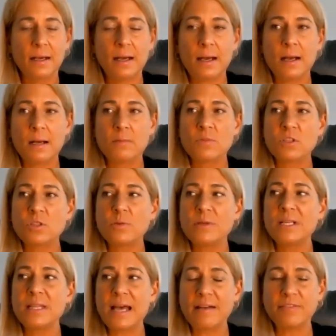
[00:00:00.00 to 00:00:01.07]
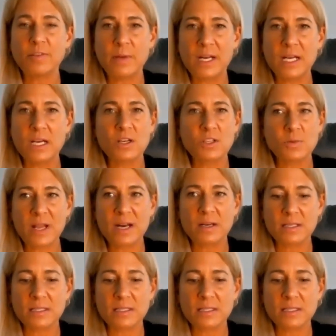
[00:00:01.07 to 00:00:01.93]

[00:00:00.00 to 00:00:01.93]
So we did that for many years. We had a